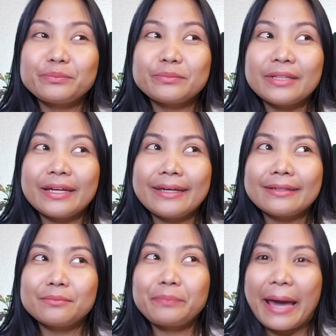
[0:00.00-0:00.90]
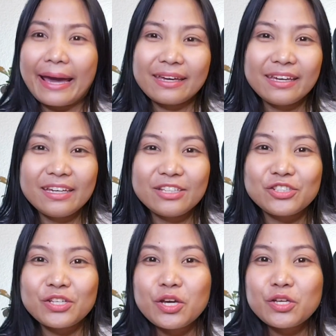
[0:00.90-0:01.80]
like package.
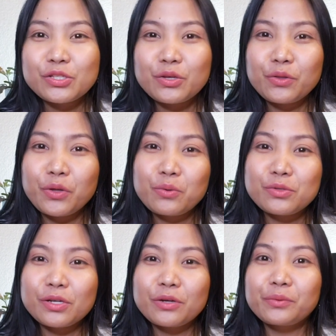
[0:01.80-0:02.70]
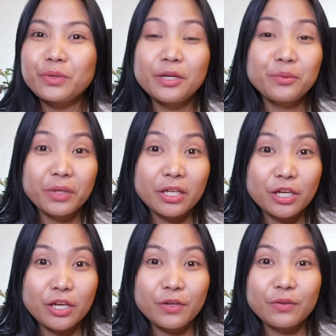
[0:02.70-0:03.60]
So those are really really
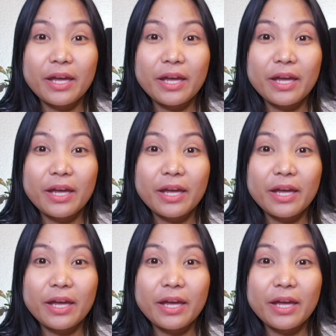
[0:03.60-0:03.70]
cute.